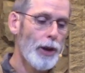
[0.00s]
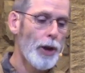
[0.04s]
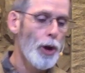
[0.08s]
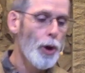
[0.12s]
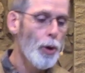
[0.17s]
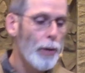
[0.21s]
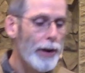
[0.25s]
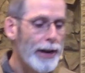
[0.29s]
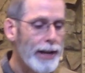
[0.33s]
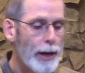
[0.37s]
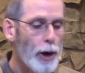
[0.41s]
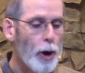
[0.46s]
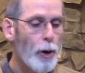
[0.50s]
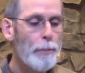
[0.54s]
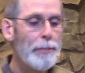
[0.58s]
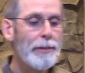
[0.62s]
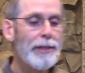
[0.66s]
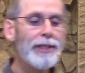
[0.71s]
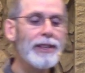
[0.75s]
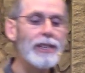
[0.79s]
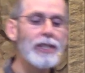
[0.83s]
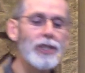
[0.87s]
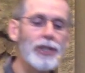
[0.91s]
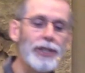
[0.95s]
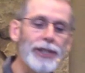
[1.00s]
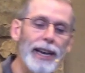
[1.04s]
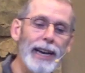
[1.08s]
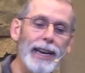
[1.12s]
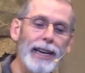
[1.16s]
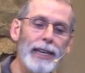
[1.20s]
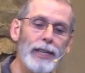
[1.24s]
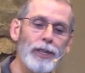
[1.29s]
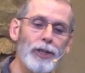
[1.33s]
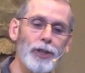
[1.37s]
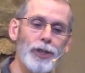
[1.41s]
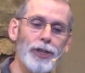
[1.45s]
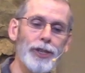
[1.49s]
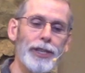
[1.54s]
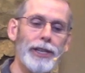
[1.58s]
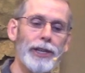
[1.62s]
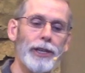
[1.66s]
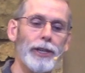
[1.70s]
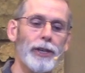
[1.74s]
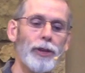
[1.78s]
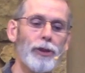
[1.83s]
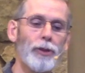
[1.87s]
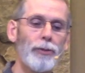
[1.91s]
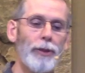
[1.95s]
When he opened the second
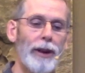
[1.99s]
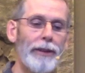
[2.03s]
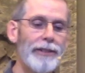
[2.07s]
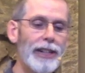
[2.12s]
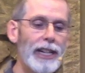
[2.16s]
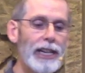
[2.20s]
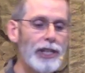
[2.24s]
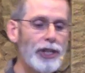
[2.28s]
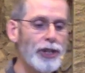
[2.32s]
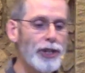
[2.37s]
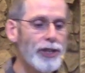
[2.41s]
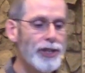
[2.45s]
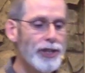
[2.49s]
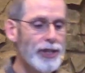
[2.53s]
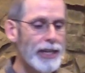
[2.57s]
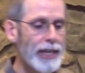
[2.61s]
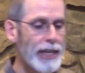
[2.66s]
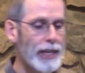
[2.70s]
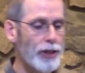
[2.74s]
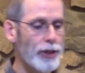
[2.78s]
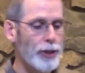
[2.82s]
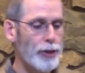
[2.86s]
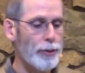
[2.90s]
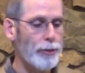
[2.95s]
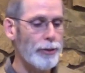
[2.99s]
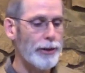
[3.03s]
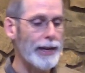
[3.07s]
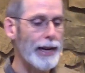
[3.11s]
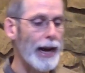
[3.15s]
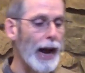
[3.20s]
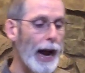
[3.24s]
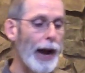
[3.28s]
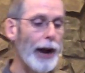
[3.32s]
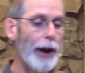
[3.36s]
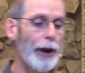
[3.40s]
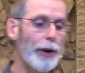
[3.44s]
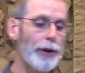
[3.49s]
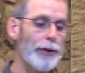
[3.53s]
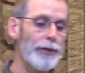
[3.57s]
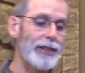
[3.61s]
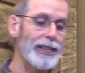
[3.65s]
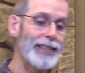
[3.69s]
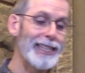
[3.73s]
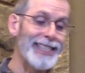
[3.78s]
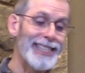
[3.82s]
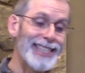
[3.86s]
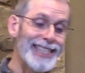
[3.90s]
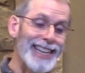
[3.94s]
seal, Revelation 6 3, I heard
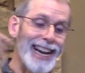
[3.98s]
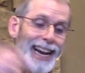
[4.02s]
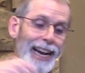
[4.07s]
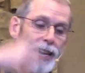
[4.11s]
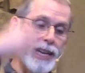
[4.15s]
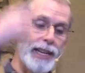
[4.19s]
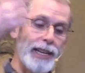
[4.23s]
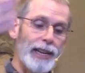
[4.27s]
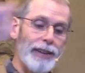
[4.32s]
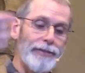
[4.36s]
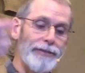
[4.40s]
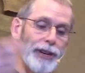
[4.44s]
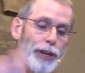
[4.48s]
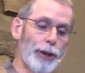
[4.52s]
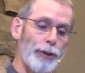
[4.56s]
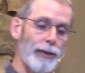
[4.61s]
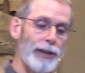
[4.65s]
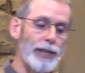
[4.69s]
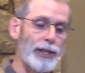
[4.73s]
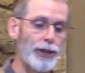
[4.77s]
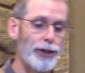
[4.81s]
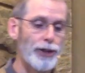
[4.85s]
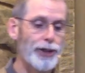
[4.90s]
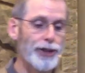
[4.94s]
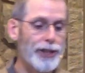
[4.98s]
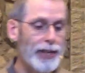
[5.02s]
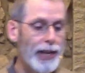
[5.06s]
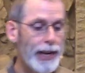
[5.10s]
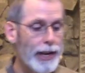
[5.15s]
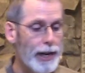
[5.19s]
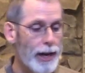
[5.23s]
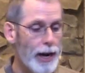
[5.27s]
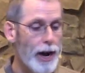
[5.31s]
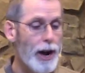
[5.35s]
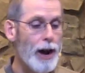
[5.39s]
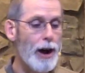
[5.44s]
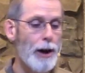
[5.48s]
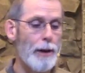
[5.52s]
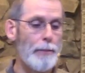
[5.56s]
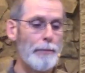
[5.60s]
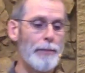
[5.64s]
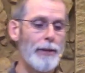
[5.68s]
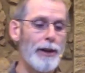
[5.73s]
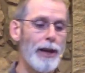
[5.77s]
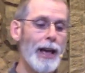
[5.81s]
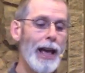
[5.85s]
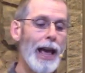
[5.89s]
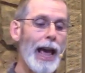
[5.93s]
the second living creature say,
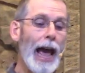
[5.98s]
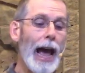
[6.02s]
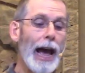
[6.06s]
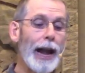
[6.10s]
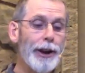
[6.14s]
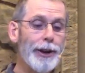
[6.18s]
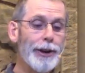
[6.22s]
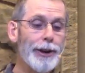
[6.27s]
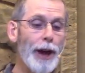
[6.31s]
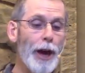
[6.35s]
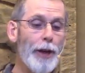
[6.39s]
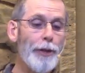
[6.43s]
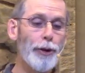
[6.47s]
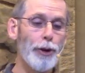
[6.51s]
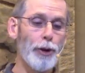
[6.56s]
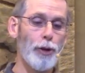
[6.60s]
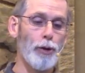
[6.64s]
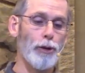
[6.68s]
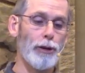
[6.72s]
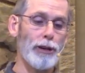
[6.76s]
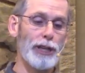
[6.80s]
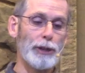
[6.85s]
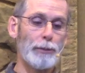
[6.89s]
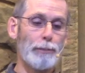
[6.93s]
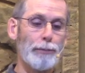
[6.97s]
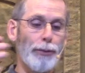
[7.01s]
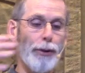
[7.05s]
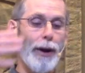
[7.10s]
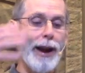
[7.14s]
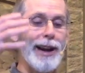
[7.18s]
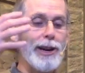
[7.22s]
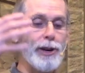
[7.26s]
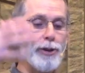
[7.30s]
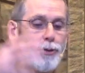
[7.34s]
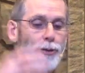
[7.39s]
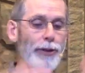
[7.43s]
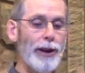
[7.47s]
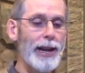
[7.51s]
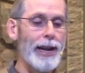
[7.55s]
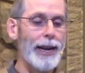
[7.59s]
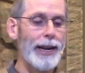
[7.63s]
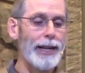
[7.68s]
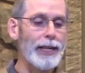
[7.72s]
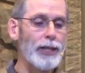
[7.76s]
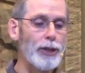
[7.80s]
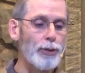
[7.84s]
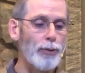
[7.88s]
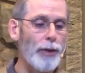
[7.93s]
Come. And another horse, bright
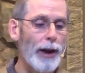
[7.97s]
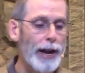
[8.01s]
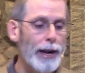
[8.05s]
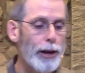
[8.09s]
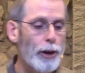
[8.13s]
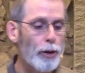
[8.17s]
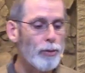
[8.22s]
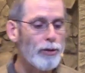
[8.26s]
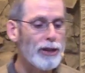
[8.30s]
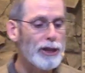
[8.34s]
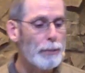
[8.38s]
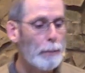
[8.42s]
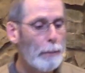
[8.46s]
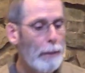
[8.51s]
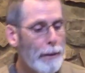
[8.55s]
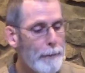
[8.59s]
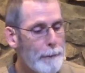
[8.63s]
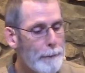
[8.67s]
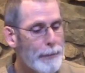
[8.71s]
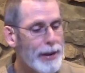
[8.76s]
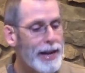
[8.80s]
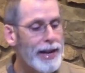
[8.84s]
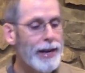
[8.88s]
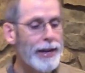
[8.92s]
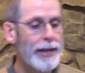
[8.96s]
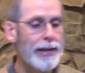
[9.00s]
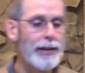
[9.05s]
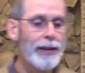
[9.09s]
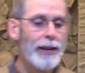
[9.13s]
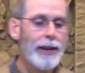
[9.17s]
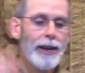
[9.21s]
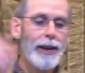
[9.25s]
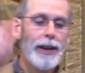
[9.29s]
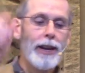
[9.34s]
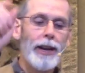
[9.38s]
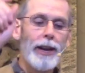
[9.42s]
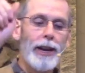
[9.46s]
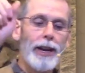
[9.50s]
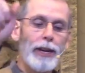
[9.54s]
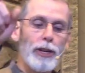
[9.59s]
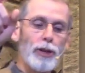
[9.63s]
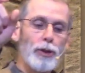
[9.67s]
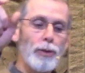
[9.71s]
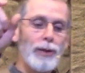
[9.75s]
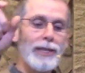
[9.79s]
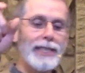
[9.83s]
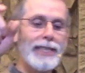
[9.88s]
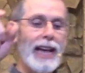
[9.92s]
red, its rider was permitted,
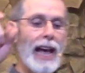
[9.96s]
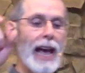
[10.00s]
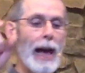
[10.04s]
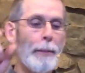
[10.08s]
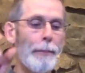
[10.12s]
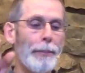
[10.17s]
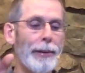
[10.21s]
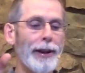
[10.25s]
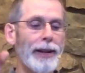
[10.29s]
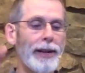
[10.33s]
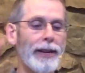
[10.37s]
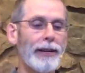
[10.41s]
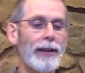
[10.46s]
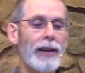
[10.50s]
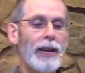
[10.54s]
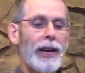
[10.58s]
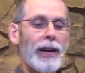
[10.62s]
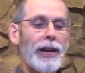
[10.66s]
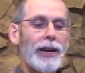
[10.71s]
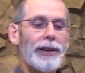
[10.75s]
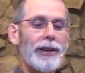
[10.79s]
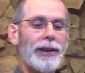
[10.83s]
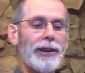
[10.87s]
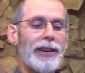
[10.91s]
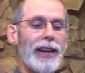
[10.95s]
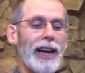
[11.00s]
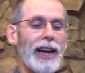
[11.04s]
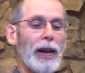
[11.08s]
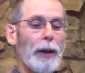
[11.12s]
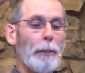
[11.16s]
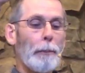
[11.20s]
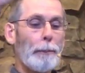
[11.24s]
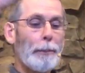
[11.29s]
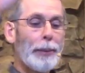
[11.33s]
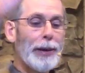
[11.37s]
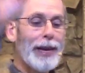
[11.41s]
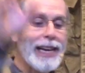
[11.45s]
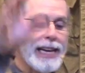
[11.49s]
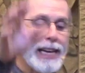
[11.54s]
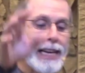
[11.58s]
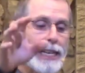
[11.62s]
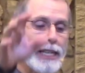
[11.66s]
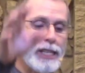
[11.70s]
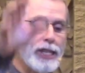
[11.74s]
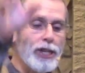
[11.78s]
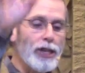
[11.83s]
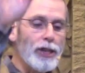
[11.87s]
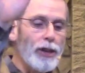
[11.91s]
here's what's happening, to take
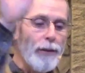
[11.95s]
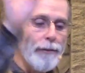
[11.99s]
peace